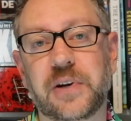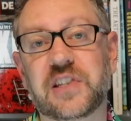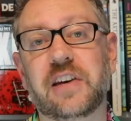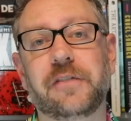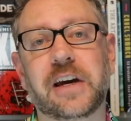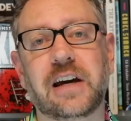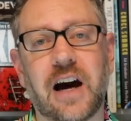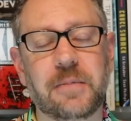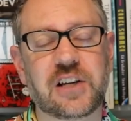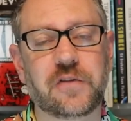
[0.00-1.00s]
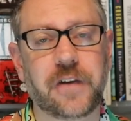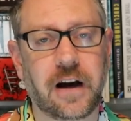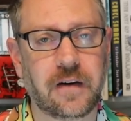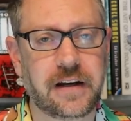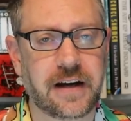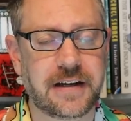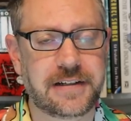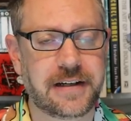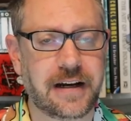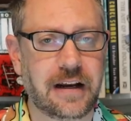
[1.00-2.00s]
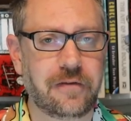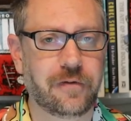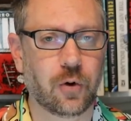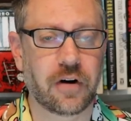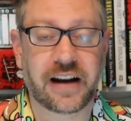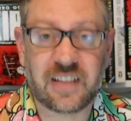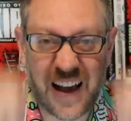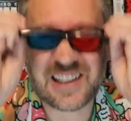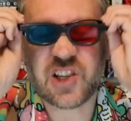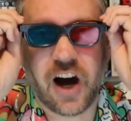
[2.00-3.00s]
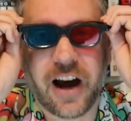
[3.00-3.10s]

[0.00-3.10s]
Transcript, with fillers: Pacific Comics fell in 1984, and glasses